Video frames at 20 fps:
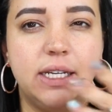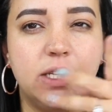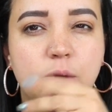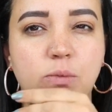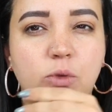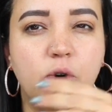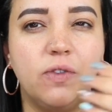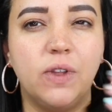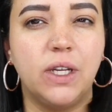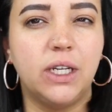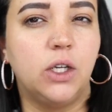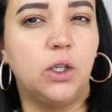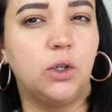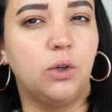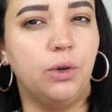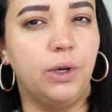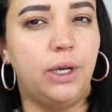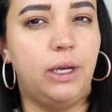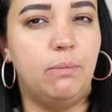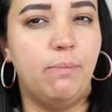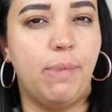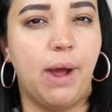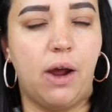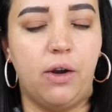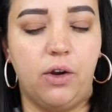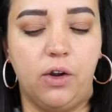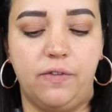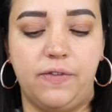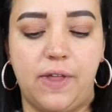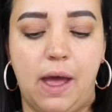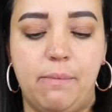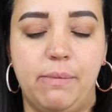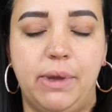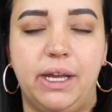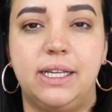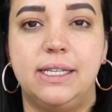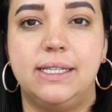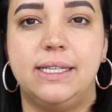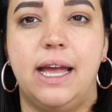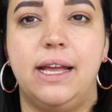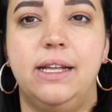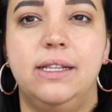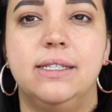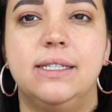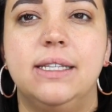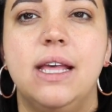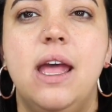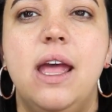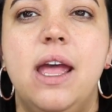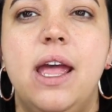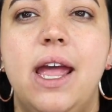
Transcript: It's more of like a cream powder, if that makes sense,